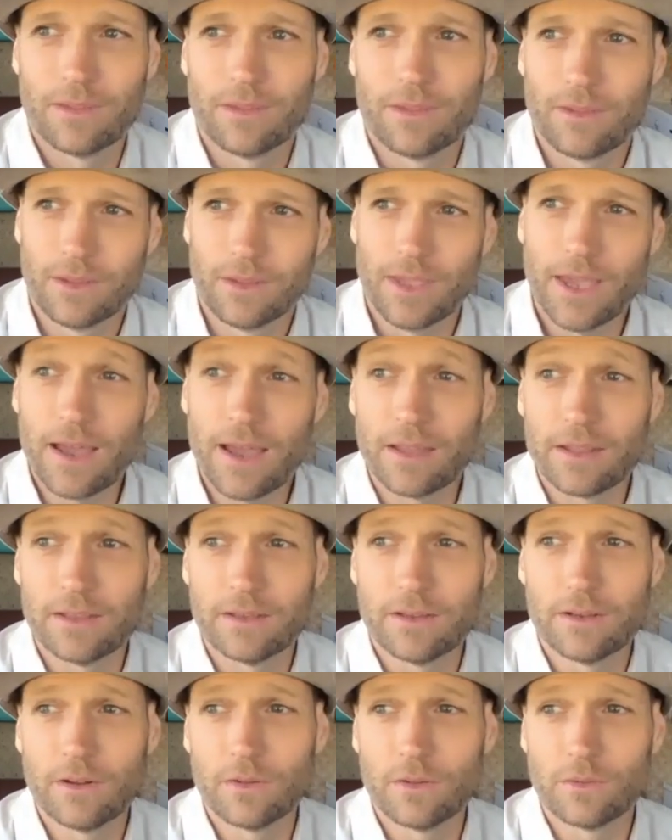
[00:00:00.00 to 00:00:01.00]
yeah,
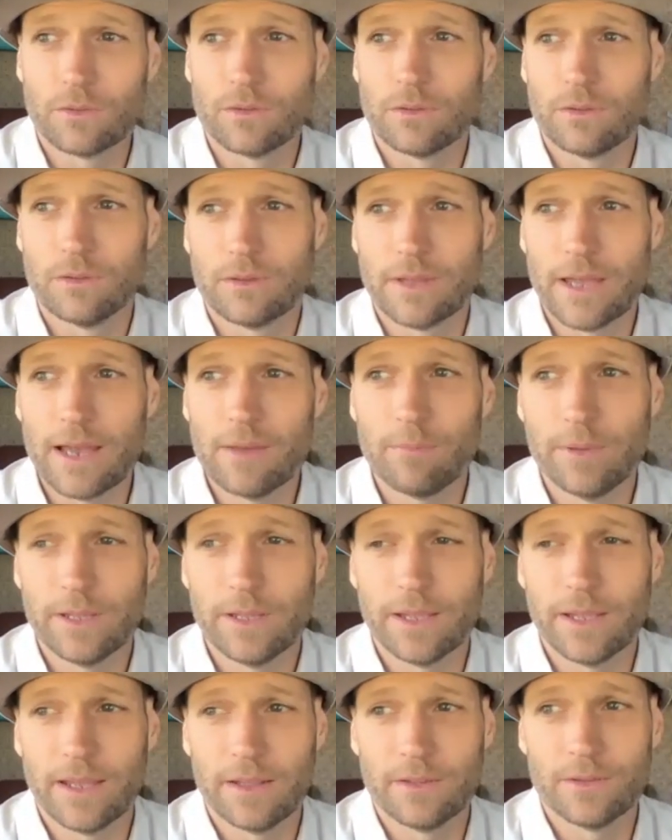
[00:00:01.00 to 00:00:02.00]
you know, that
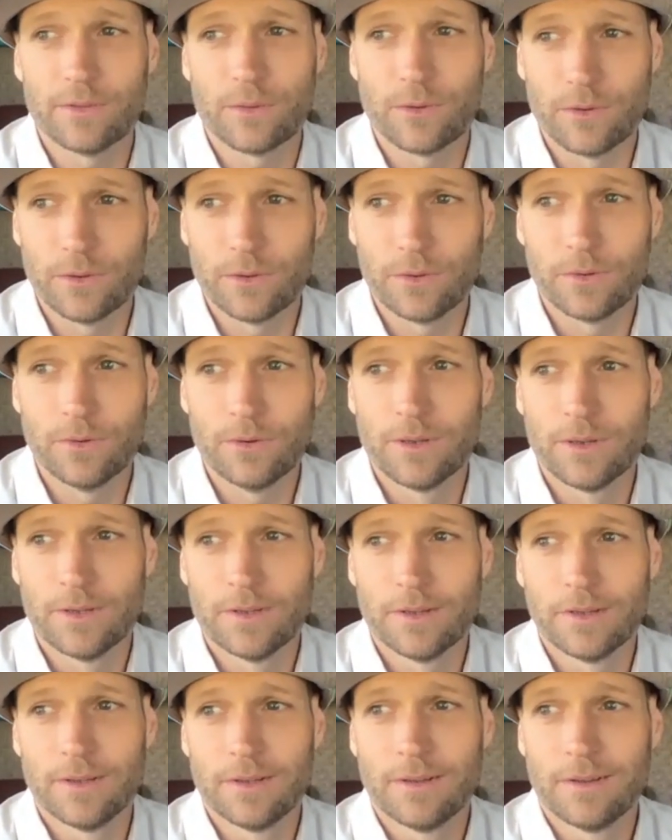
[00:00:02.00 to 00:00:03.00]
began through
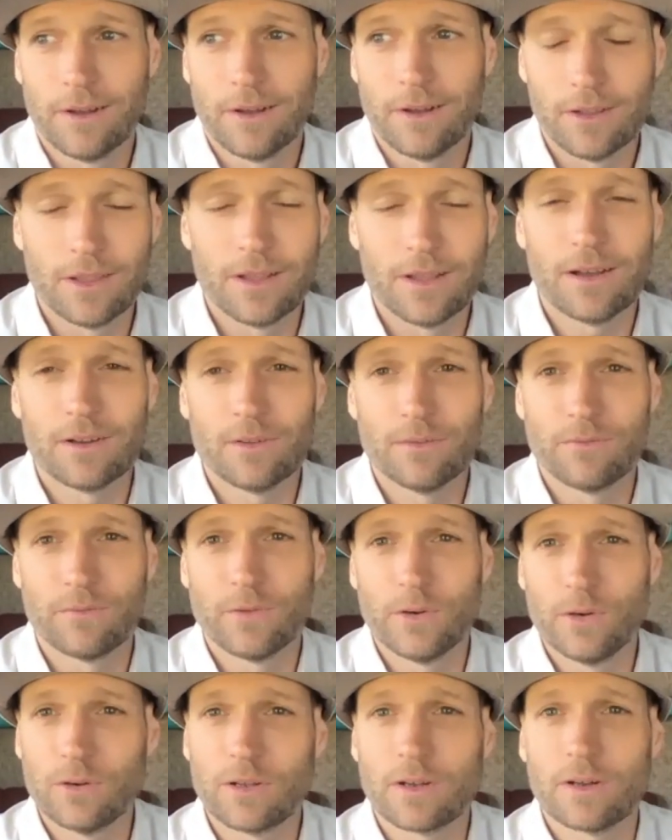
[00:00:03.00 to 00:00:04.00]
a lot of
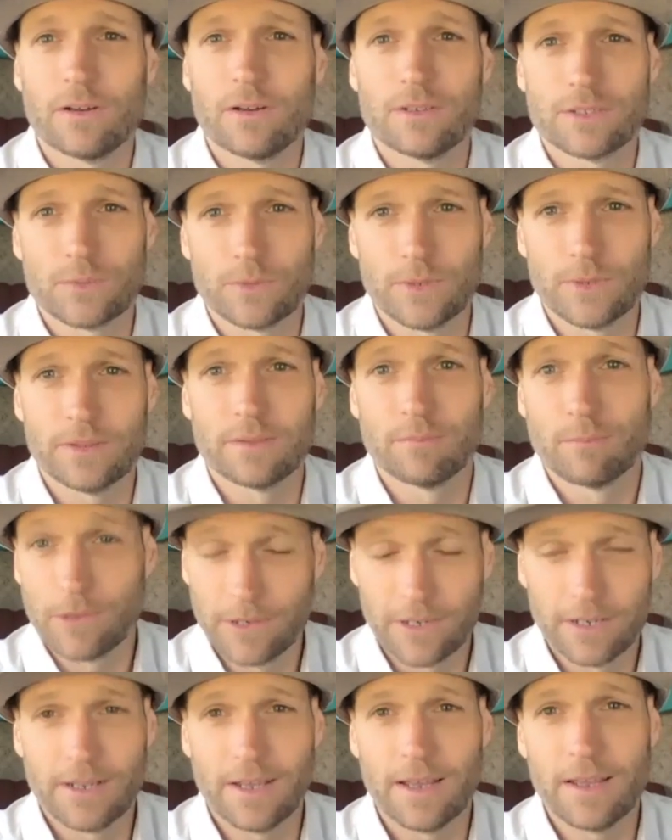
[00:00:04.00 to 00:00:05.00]
phone calls with
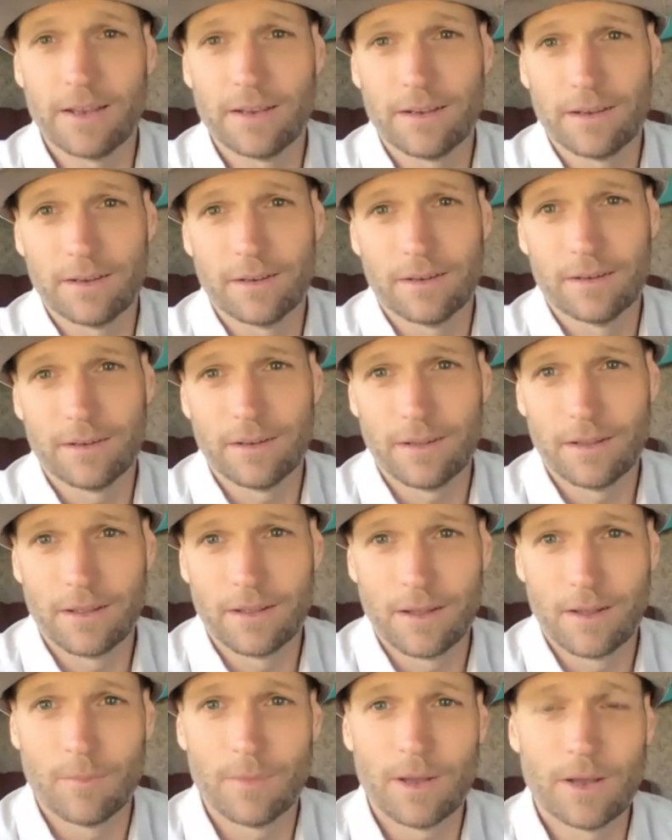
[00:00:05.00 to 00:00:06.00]
Bernadette.
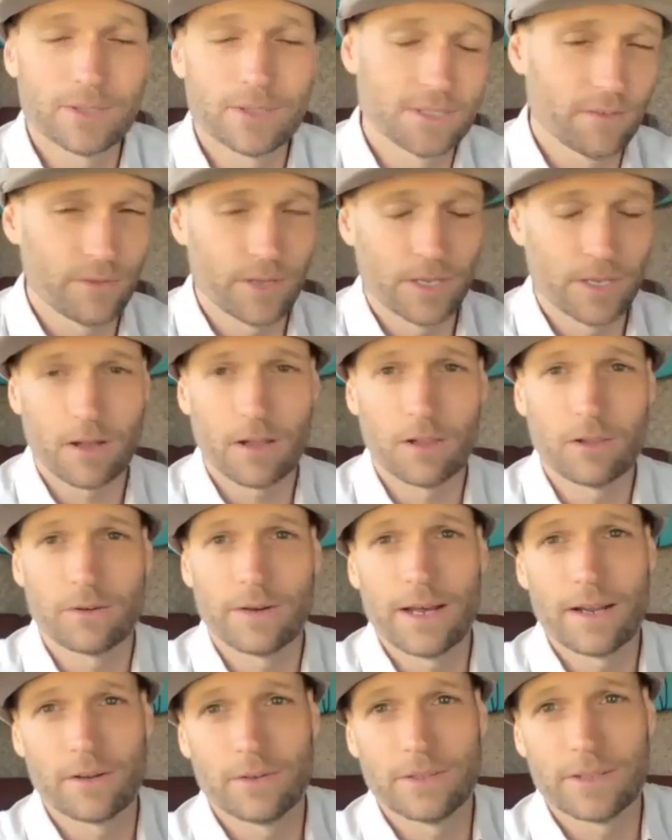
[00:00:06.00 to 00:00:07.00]
Um, I was living in
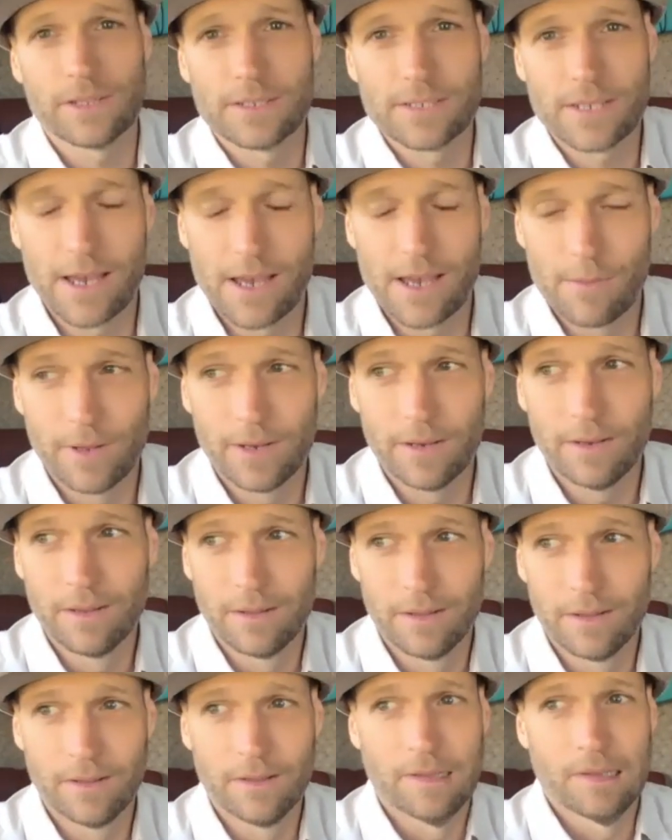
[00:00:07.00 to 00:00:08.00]
Colorado at the time, and
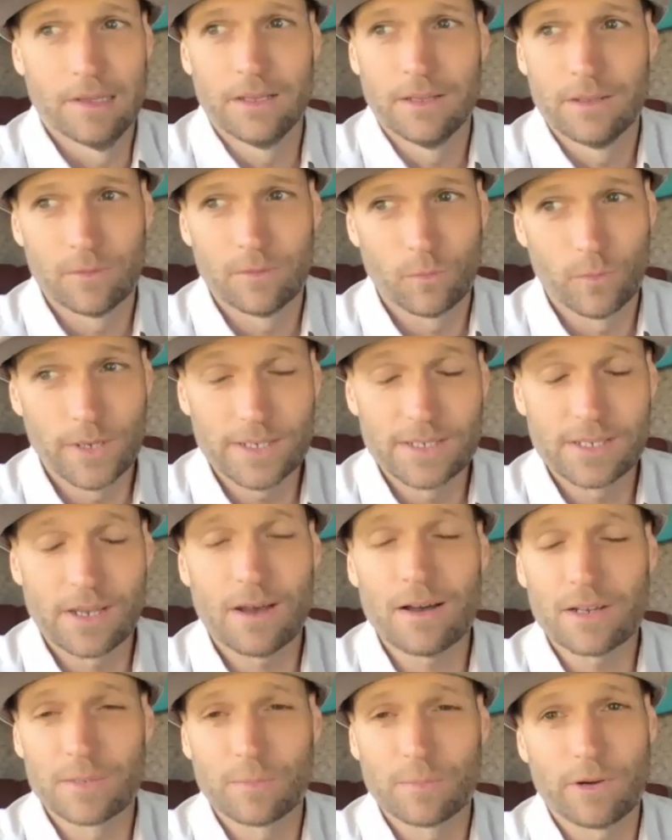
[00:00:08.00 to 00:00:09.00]
we
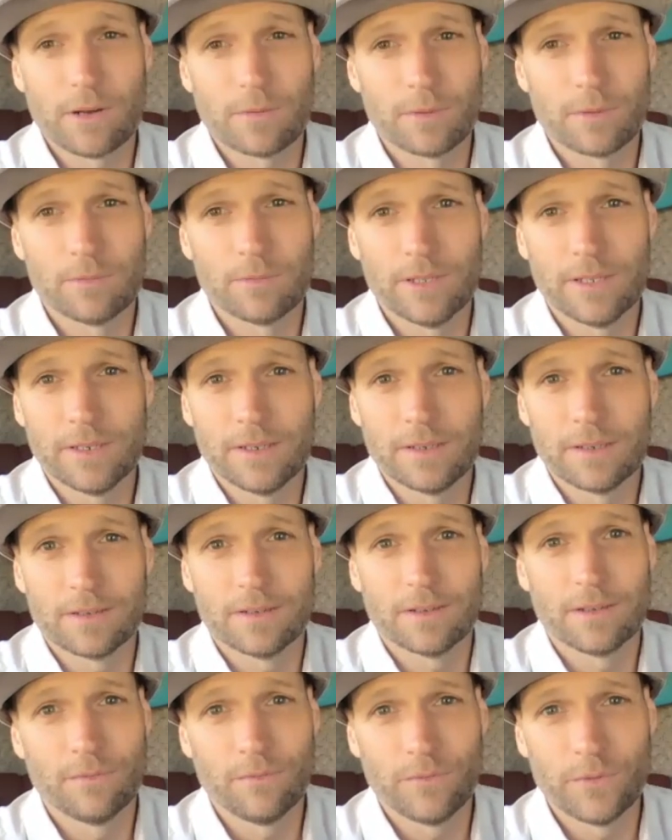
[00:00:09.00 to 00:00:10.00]
talked probably
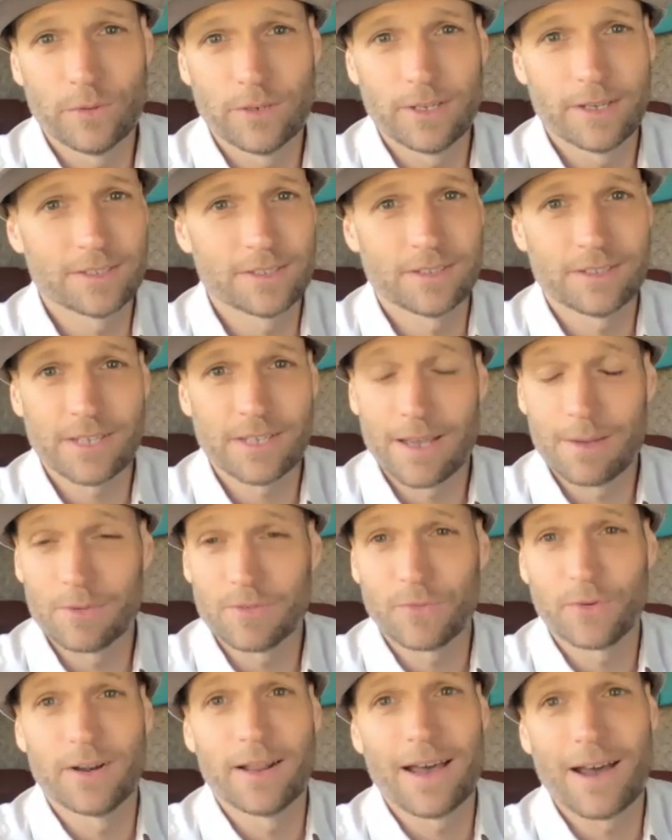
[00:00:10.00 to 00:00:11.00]
a few dozen times
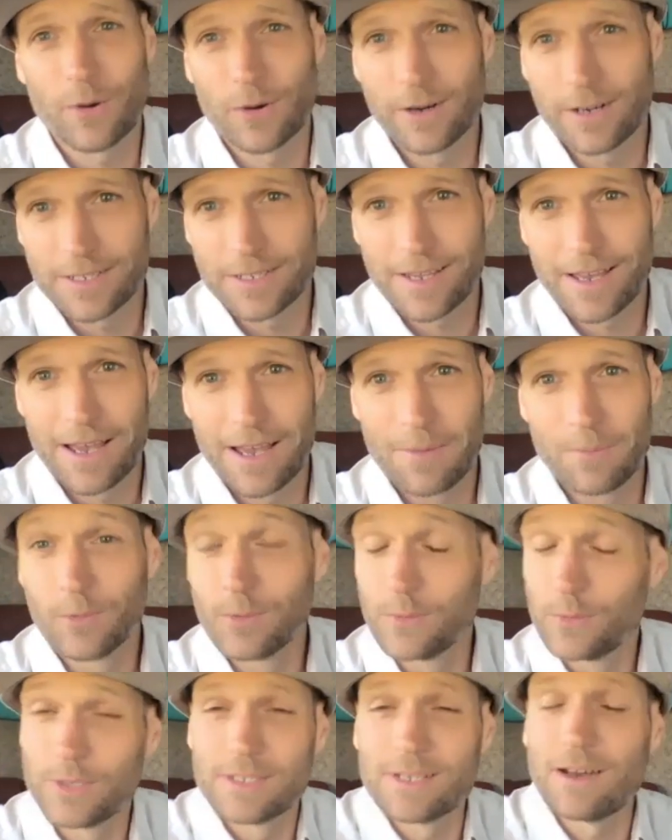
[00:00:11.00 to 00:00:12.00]
for an hour at a time.
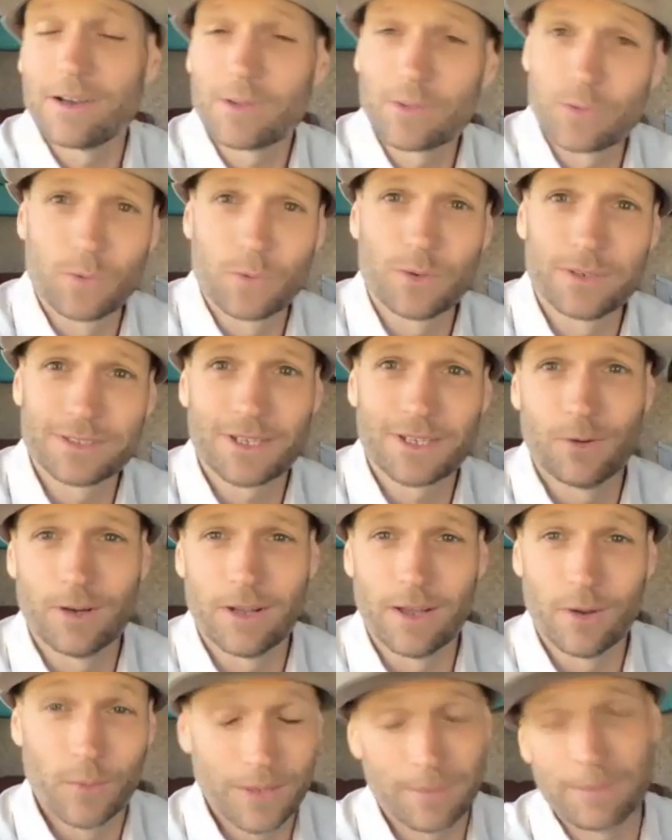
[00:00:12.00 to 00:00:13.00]
And we talked through what's going
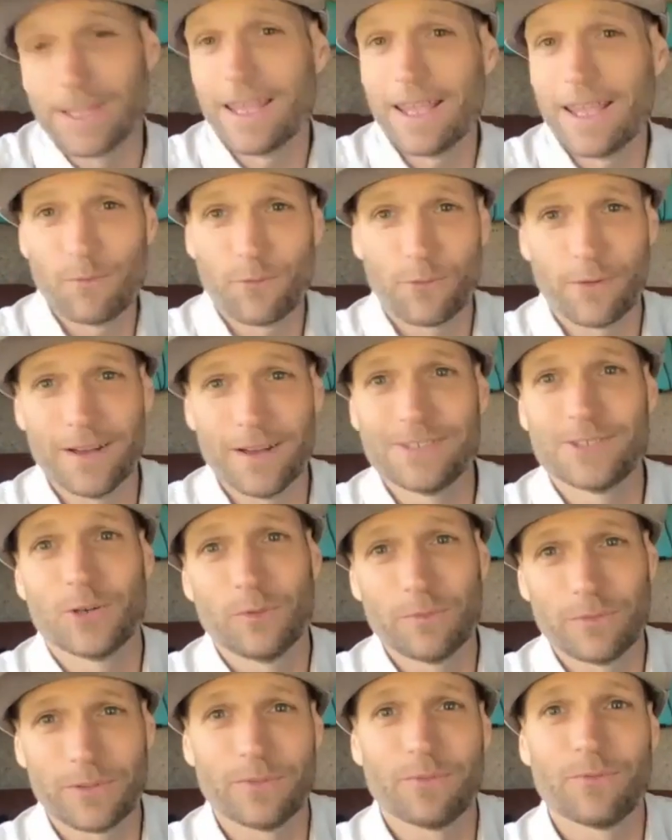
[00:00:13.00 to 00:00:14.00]
on. We became friends
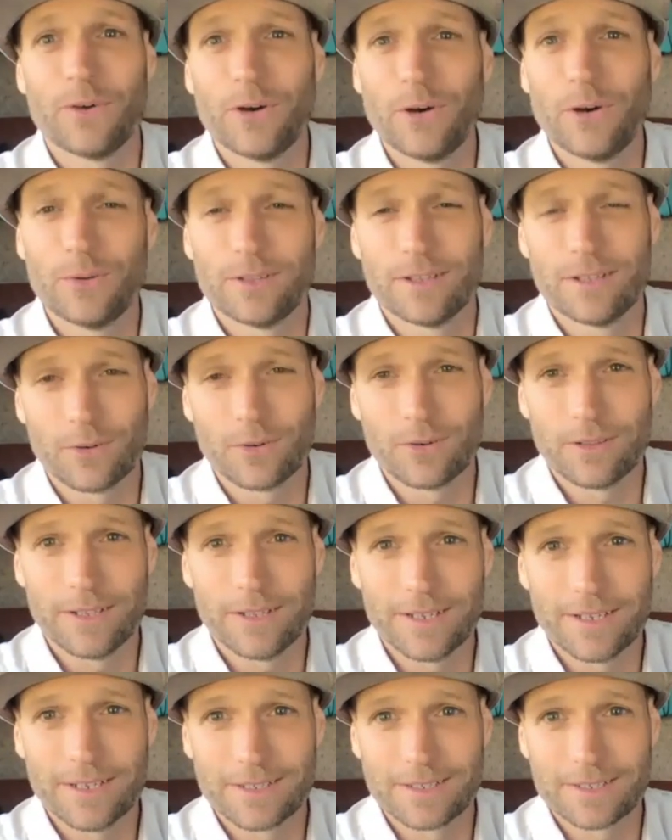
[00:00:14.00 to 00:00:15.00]
over the phone, literally,
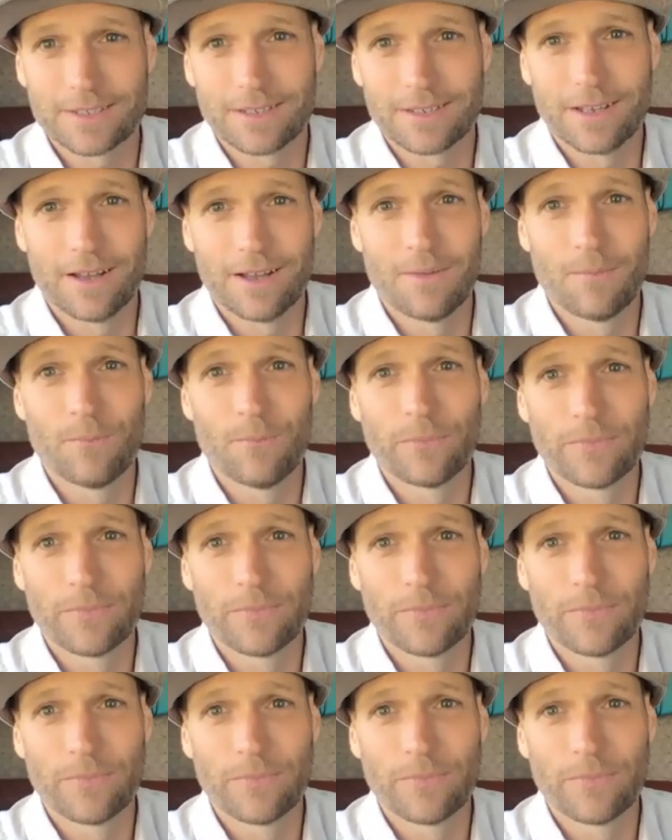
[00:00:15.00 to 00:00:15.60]
because um,